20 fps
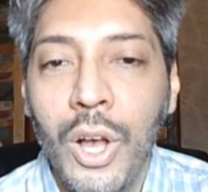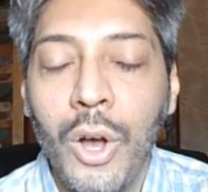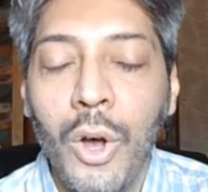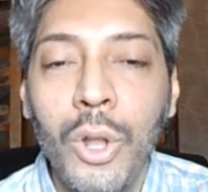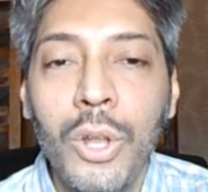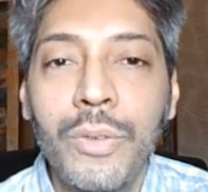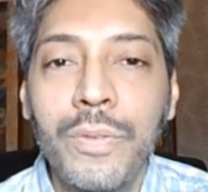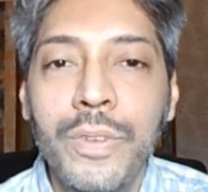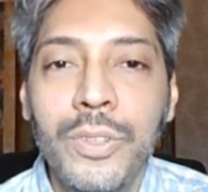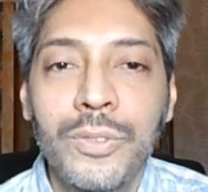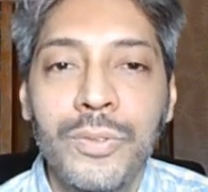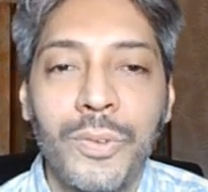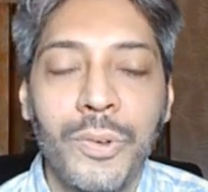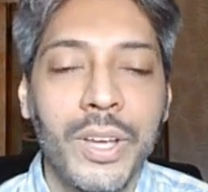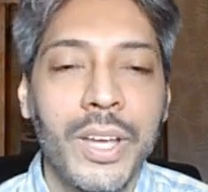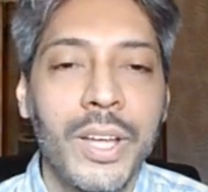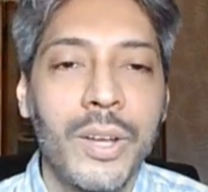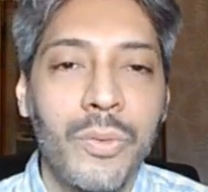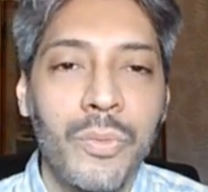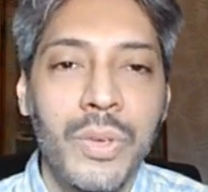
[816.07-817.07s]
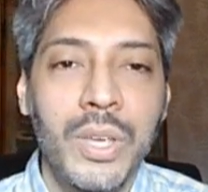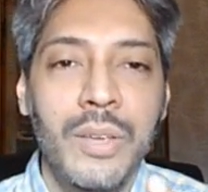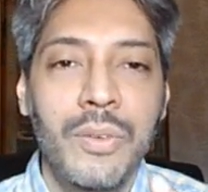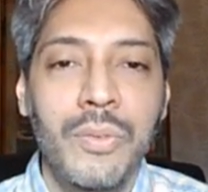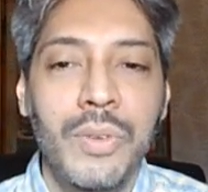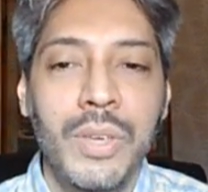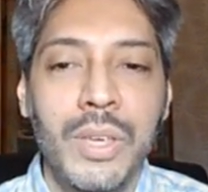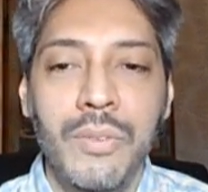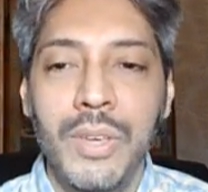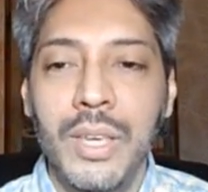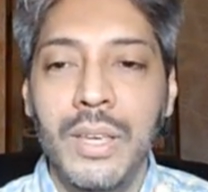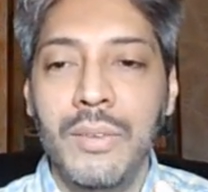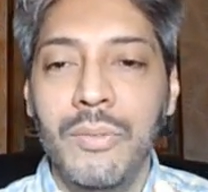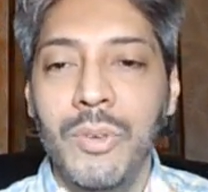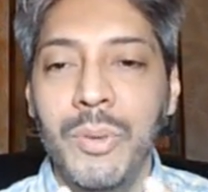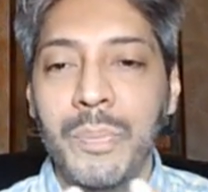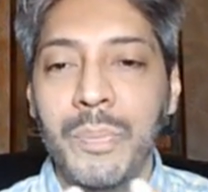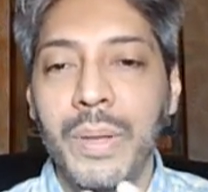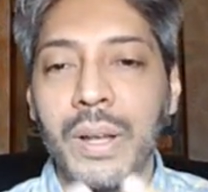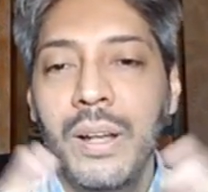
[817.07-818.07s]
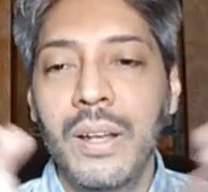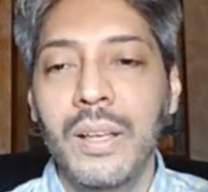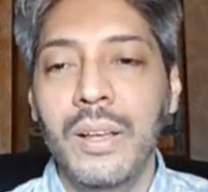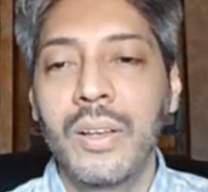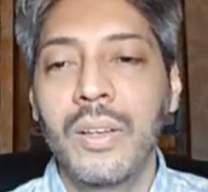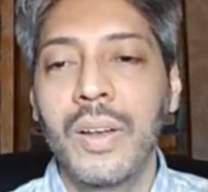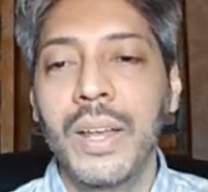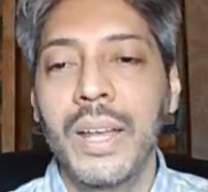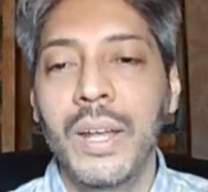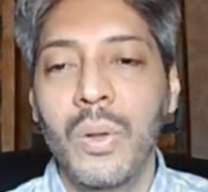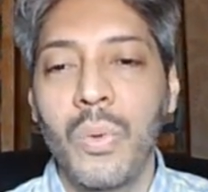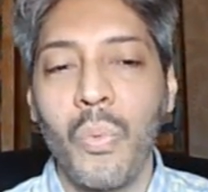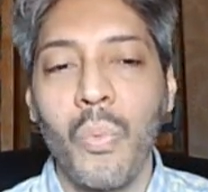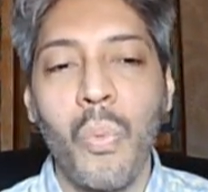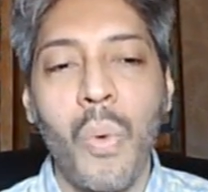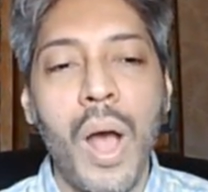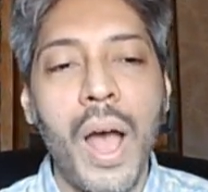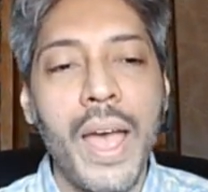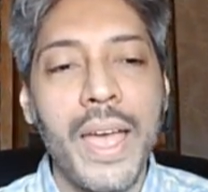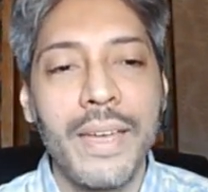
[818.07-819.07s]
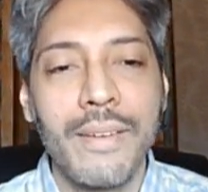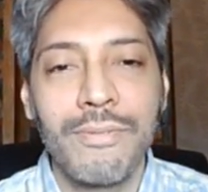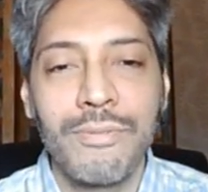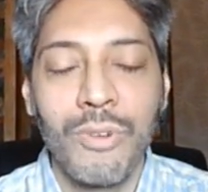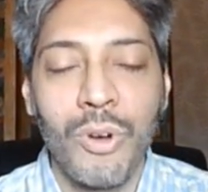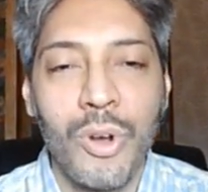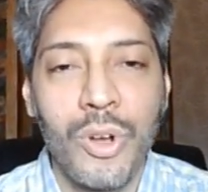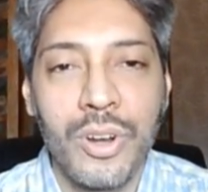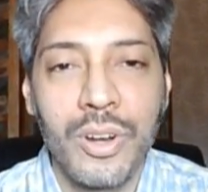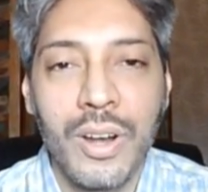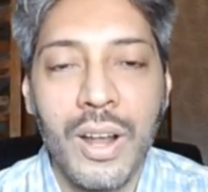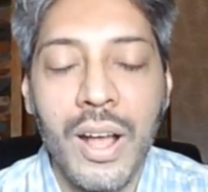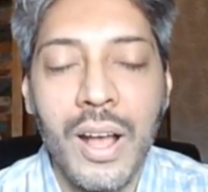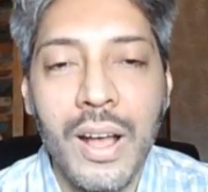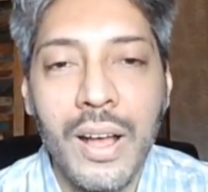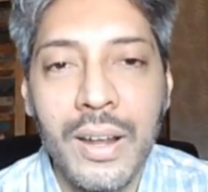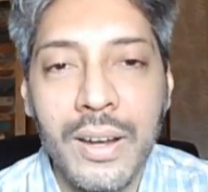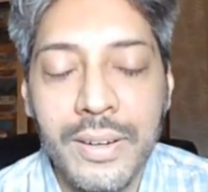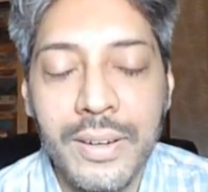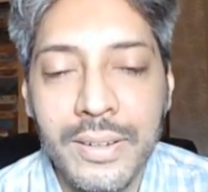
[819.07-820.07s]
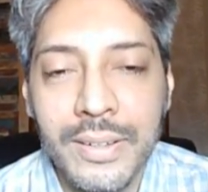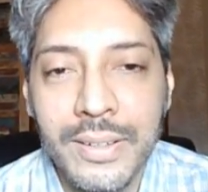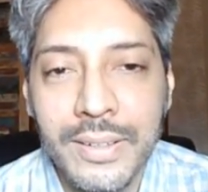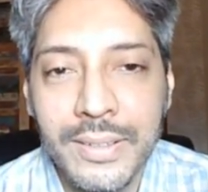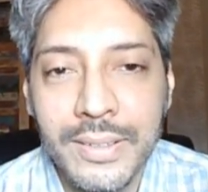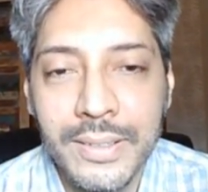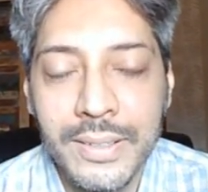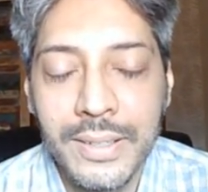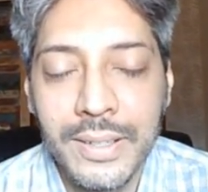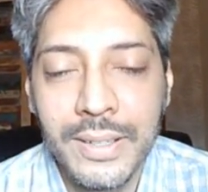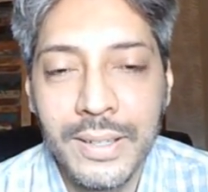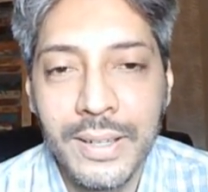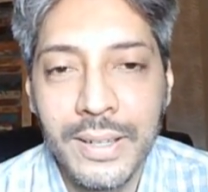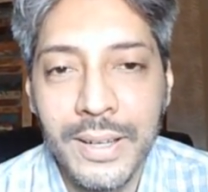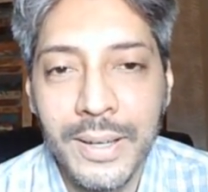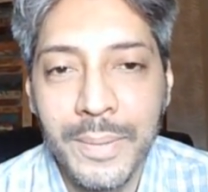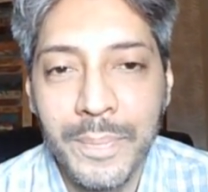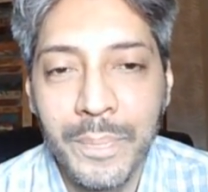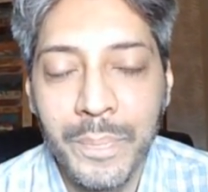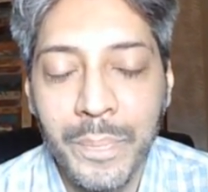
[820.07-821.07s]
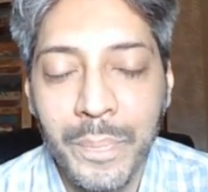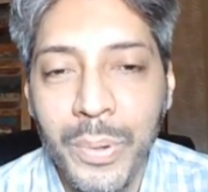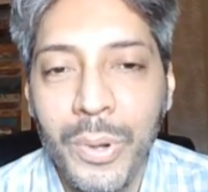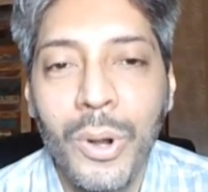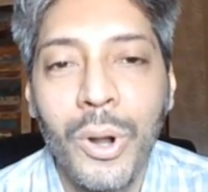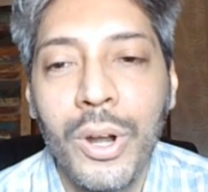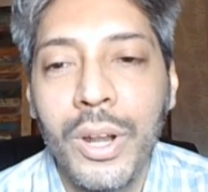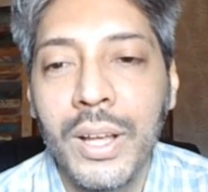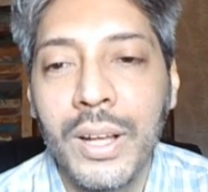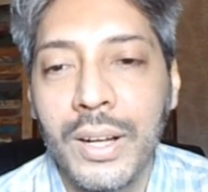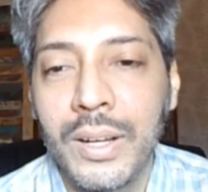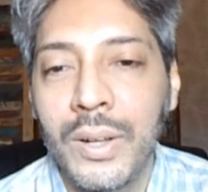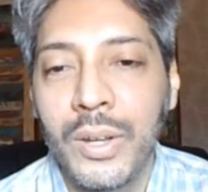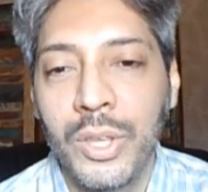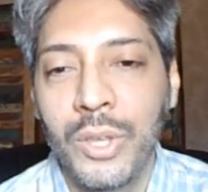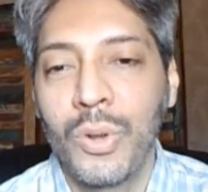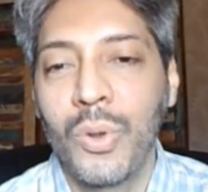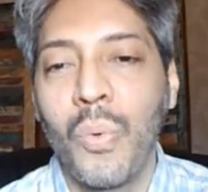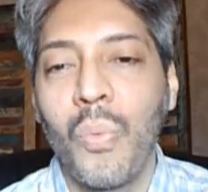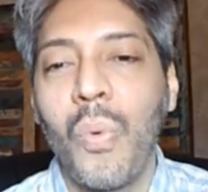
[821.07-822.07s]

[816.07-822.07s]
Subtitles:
all of us forget. We build a great why for our product.